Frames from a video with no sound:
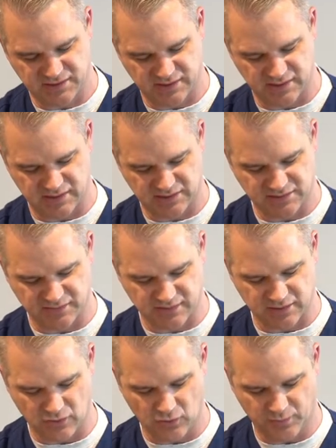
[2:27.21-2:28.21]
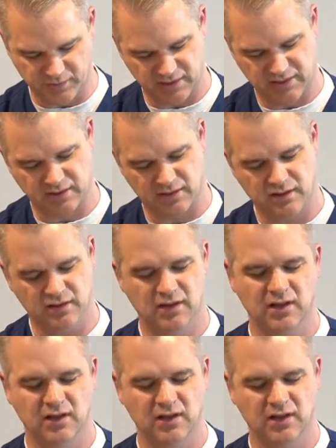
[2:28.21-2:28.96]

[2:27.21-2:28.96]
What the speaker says: and I'll see if I can open it here.